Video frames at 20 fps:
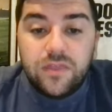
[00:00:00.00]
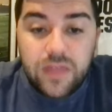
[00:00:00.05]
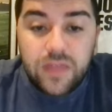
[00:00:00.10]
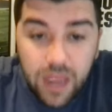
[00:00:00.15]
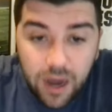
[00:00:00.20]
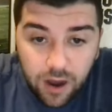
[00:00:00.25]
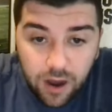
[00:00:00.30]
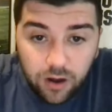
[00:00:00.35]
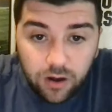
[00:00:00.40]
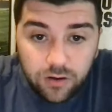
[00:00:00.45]

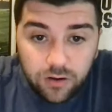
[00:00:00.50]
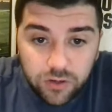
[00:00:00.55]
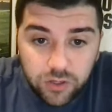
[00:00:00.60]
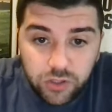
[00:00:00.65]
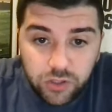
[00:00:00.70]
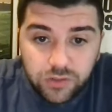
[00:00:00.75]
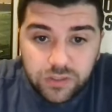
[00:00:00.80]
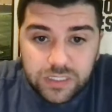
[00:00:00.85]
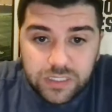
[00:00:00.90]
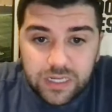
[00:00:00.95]
There
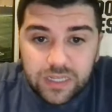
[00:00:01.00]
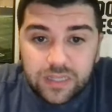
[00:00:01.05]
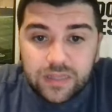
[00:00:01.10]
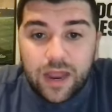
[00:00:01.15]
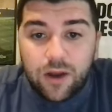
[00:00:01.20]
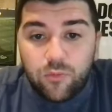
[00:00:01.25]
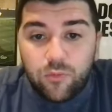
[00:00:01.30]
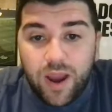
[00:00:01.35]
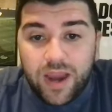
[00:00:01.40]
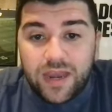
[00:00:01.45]
you'll see
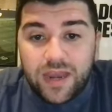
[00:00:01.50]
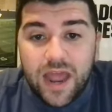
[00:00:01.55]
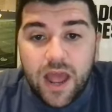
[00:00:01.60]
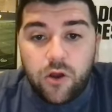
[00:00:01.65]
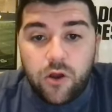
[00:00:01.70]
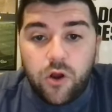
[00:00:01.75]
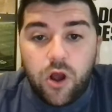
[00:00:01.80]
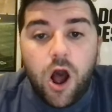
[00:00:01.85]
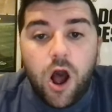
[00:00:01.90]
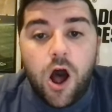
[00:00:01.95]
that right
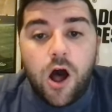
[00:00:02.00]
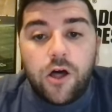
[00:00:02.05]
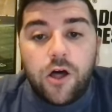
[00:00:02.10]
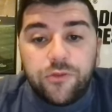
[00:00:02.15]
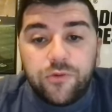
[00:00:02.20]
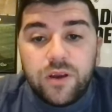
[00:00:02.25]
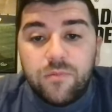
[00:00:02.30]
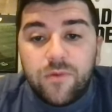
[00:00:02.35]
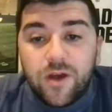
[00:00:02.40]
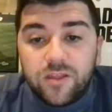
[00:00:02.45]
now all
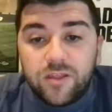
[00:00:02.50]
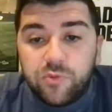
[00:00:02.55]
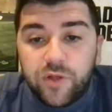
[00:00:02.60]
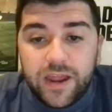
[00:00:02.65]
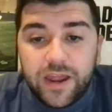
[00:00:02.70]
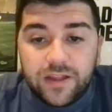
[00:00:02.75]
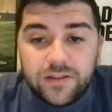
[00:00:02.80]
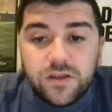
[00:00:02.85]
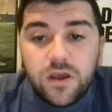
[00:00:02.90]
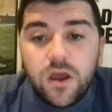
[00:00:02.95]
3-month
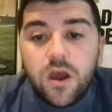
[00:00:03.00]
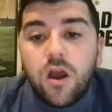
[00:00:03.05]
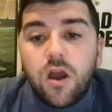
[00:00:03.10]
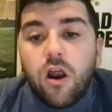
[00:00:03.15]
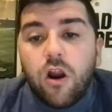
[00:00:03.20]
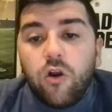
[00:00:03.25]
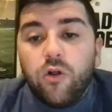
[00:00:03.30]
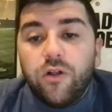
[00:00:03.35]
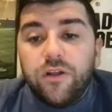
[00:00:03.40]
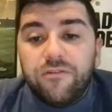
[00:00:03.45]
plans
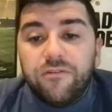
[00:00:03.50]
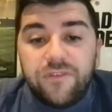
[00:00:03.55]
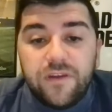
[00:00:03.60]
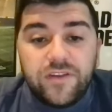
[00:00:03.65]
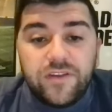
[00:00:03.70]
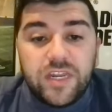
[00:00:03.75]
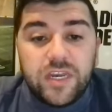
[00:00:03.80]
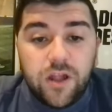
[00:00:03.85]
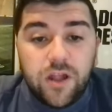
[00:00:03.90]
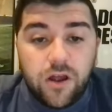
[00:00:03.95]
are only
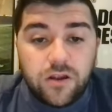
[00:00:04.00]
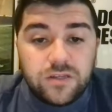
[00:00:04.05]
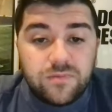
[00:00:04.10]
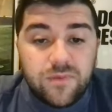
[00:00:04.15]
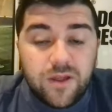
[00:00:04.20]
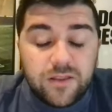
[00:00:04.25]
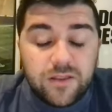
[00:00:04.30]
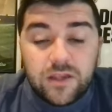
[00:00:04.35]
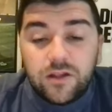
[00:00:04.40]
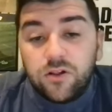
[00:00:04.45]
$15 a
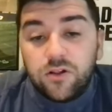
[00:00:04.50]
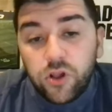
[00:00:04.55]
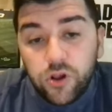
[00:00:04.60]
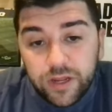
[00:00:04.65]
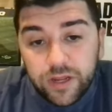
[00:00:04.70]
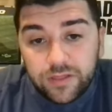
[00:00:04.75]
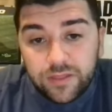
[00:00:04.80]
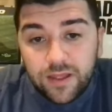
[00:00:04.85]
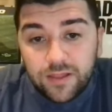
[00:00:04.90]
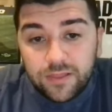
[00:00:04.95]
month,
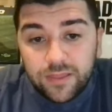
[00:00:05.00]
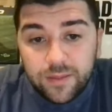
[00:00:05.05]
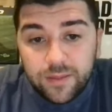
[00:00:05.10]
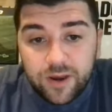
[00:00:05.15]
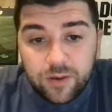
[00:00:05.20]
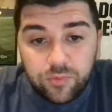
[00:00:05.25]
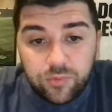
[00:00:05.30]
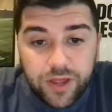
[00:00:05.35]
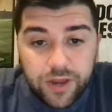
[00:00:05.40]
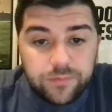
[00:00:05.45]
including the
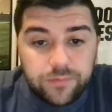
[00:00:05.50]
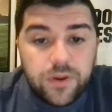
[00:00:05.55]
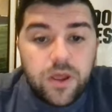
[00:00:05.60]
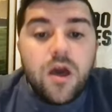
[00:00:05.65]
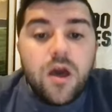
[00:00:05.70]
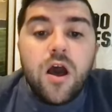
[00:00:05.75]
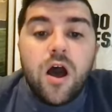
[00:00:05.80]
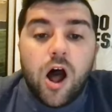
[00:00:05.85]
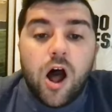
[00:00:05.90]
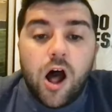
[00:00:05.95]
unlimited plan.
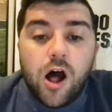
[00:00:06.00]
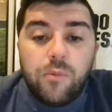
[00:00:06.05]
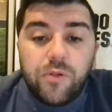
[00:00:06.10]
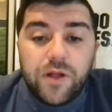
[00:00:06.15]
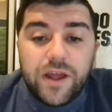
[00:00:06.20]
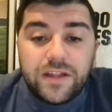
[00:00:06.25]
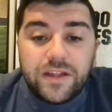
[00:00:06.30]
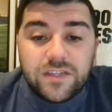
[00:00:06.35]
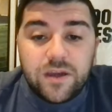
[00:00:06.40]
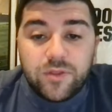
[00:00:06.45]
All
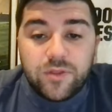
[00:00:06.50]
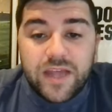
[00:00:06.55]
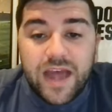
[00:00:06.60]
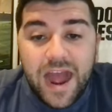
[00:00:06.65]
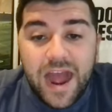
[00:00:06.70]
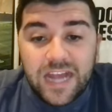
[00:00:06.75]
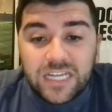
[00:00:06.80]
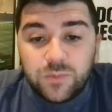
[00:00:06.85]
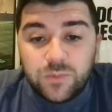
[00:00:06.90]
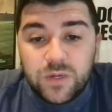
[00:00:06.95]
plans come with the
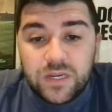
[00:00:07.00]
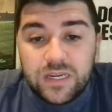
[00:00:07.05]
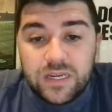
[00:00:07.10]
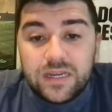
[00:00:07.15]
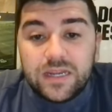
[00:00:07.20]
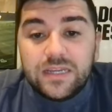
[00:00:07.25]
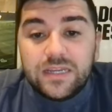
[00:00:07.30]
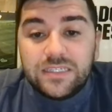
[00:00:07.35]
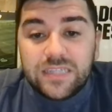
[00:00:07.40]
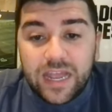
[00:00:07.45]

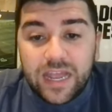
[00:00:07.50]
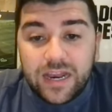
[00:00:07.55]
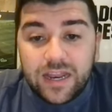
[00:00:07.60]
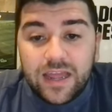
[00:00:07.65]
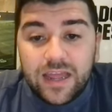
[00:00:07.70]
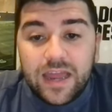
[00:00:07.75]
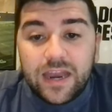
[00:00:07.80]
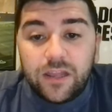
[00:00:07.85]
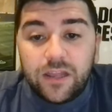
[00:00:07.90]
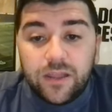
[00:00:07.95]
high-speed
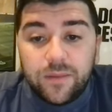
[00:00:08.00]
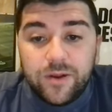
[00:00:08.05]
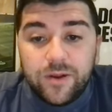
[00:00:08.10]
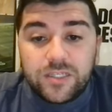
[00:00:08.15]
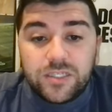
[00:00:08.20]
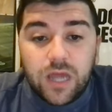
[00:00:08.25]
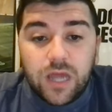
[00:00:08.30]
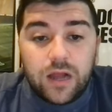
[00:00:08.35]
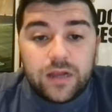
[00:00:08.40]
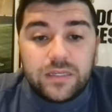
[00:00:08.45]
data and
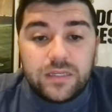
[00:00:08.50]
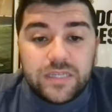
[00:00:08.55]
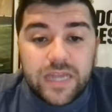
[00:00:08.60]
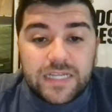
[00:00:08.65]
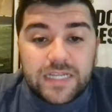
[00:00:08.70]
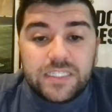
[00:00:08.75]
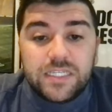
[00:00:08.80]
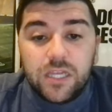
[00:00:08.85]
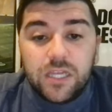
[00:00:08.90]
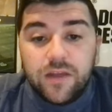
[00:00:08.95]
unlimited talk and
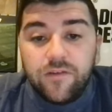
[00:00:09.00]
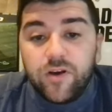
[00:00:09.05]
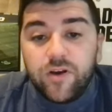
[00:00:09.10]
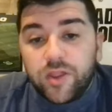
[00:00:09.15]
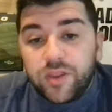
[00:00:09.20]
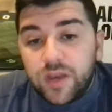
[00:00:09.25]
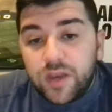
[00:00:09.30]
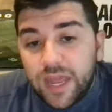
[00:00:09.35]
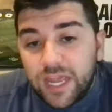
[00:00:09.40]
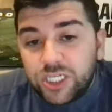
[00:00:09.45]
text delivered
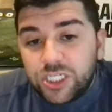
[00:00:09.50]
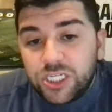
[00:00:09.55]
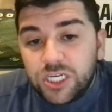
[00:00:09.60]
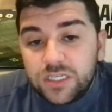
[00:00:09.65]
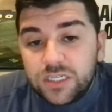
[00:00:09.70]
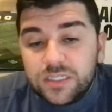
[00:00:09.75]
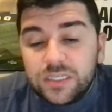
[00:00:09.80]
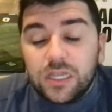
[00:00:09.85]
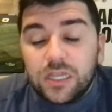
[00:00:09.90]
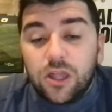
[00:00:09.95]
on the
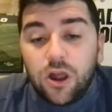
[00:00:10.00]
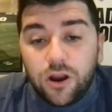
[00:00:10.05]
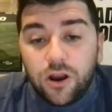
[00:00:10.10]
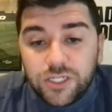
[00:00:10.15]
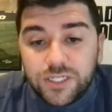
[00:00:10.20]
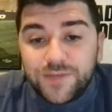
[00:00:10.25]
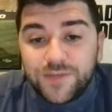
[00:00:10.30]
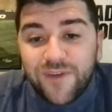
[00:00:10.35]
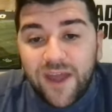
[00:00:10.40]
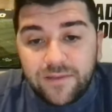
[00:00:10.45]
nation's
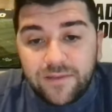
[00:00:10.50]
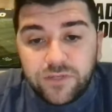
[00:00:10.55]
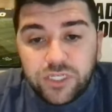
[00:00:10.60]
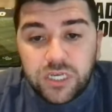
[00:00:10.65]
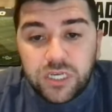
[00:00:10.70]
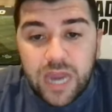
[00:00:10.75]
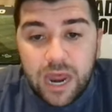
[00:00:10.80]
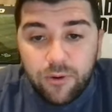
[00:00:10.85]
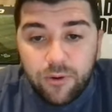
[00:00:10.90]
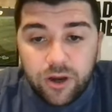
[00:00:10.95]
largest
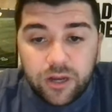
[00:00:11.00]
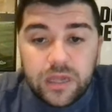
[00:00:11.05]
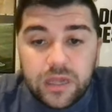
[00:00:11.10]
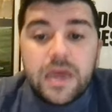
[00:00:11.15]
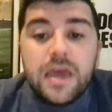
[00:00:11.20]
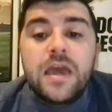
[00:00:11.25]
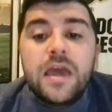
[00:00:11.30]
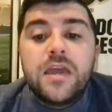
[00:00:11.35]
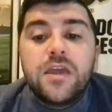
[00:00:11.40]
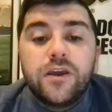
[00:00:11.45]
5G network.
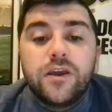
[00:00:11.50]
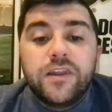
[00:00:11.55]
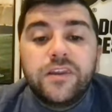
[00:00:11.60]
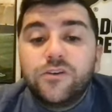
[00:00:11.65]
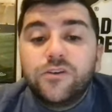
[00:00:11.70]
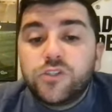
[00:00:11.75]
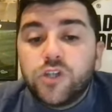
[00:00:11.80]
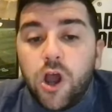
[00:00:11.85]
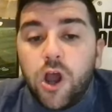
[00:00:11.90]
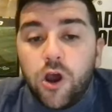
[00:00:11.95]
You can
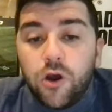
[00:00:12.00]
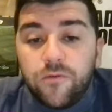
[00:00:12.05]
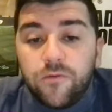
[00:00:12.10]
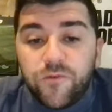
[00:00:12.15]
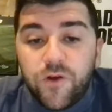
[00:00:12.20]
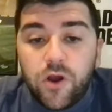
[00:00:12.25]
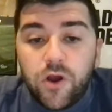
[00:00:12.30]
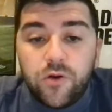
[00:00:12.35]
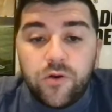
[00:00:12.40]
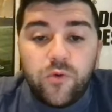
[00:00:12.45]
use your own
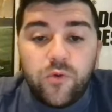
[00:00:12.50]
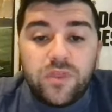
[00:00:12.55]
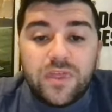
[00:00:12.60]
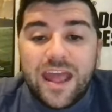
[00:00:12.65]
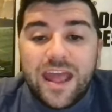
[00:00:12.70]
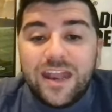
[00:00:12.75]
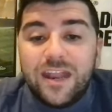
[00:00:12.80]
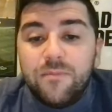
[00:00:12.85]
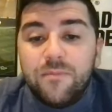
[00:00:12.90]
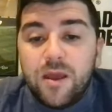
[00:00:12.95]
phone with
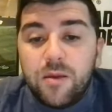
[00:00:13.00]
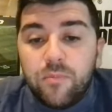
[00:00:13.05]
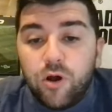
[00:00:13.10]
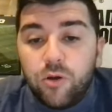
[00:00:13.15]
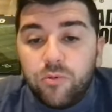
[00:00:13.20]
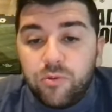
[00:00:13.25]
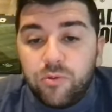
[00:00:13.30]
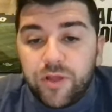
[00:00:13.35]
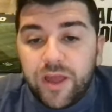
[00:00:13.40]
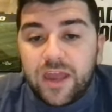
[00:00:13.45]
any Mint
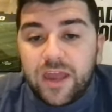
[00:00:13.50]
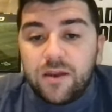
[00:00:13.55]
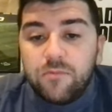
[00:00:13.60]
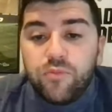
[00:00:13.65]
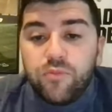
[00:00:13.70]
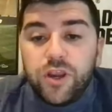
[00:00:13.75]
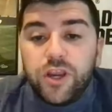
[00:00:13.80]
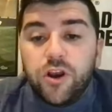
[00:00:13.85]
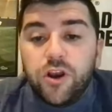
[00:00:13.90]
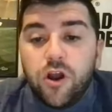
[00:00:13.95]
Mobile plan
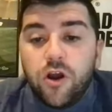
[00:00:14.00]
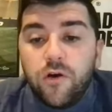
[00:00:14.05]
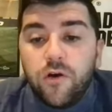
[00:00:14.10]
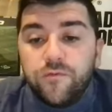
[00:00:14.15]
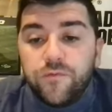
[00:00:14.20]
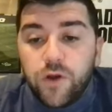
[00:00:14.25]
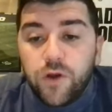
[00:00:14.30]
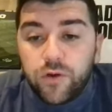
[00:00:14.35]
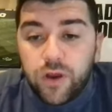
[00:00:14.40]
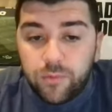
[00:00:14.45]
and bring your own
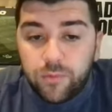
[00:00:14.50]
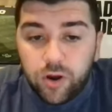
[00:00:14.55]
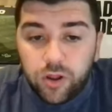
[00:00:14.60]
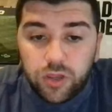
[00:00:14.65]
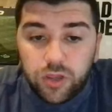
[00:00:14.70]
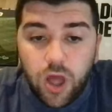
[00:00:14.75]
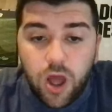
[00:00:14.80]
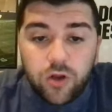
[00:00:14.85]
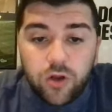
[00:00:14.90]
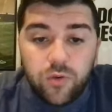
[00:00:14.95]
phone number
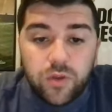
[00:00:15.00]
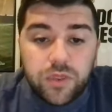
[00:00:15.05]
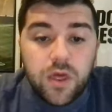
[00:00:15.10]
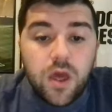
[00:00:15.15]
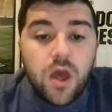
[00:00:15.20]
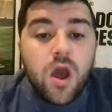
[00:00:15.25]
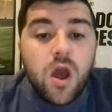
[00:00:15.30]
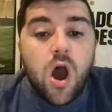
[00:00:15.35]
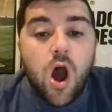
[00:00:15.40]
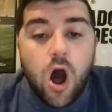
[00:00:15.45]
along with
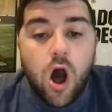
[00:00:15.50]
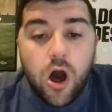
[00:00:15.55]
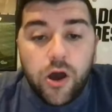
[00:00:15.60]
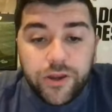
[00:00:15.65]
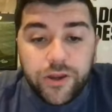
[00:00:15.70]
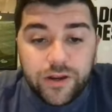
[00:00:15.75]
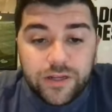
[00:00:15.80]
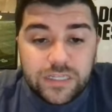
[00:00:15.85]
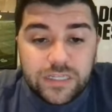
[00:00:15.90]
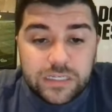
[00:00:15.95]
all
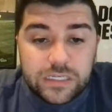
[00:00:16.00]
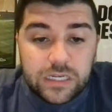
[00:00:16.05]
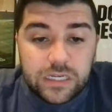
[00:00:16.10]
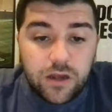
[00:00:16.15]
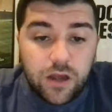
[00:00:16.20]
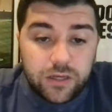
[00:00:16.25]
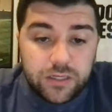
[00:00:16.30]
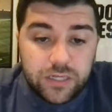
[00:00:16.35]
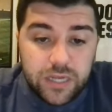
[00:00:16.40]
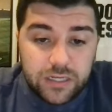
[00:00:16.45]
your existing
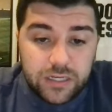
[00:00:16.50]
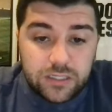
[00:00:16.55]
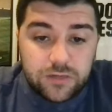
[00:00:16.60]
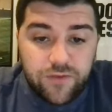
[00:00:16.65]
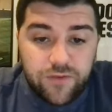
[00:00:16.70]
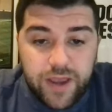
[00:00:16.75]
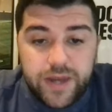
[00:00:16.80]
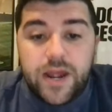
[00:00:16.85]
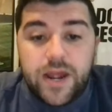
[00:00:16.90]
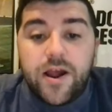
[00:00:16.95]
contacts.
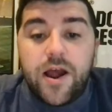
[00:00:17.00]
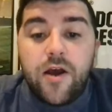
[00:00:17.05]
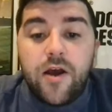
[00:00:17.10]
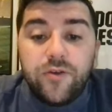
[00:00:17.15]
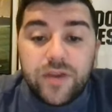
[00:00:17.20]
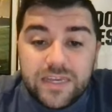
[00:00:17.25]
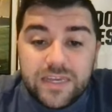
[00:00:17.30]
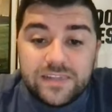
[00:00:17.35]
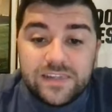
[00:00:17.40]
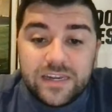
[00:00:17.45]
Find out
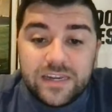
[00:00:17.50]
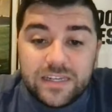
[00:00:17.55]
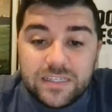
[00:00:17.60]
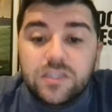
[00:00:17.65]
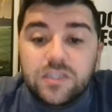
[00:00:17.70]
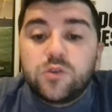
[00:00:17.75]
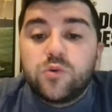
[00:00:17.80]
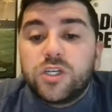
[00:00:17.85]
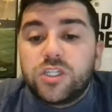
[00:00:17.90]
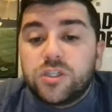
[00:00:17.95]
how easy it
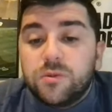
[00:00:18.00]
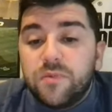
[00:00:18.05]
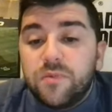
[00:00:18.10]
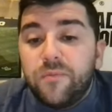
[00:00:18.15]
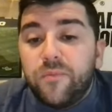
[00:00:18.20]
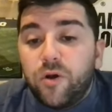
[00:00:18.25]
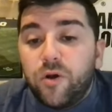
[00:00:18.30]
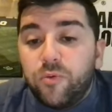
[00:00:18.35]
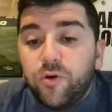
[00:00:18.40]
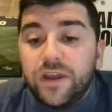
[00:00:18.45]
is to switch to
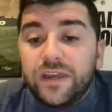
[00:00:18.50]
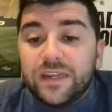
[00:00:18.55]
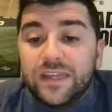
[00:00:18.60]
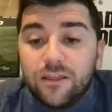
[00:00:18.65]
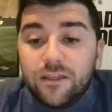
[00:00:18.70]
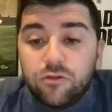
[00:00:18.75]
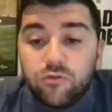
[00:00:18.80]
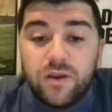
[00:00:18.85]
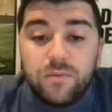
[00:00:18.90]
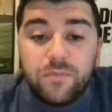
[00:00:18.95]
Mint Mobile and
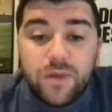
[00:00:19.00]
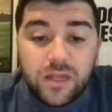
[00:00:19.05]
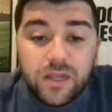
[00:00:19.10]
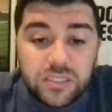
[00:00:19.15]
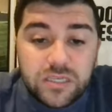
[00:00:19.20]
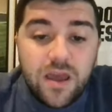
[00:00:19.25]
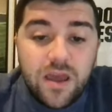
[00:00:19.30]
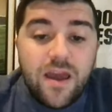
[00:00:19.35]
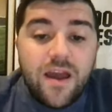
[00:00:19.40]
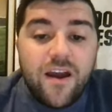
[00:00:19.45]
get 3
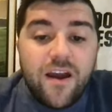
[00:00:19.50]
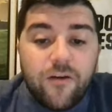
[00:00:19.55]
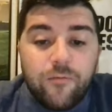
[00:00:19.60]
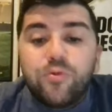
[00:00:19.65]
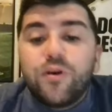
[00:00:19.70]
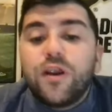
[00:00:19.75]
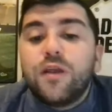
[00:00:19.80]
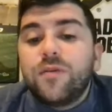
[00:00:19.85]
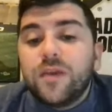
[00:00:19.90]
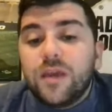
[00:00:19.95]
months of
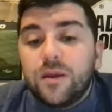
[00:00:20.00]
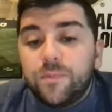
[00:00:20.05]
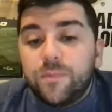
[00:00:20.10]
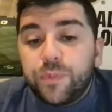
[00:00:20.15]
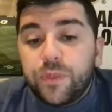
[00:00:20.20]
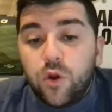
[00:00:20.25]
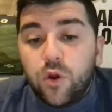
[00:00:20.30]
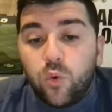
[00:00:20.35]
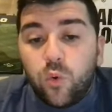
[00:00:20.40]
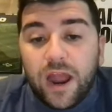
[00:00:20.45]
premium
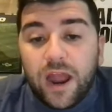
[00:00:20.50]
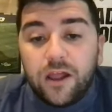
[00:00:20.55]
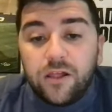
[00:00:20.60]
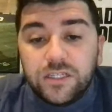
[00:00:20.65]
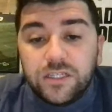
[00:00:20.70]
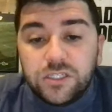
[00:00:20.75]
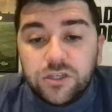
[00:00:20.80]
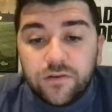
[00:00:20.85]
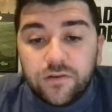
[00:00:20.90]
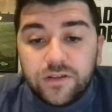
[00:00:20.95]

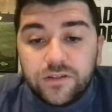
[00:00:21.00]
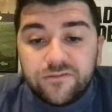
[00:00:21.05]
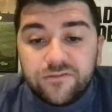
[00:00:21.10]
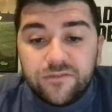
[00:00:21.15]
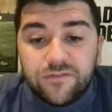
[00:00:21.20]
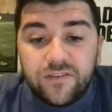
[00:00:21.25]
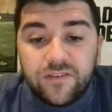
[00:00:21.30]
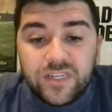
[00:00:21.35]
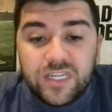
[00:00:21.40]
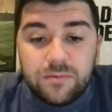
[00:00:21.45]
wireless service
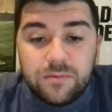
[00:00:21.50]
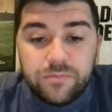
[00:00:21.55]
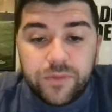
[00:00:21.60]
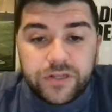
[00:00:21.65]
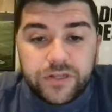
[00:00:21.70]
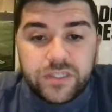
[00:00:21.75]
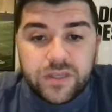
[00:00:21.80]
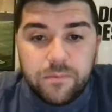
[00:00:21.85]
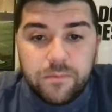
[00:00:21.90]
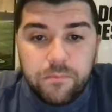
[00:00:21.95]
for
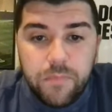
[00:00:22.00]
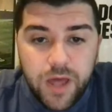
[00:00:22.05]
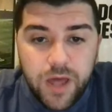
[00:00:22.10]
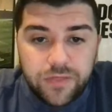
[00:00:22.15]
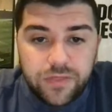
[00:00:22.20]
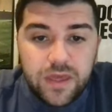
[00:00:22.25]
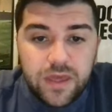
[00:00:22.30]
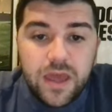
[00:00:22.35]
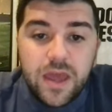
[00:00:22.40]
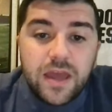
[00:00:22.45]
$15 a
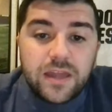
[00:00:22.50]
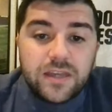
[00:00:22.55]
month.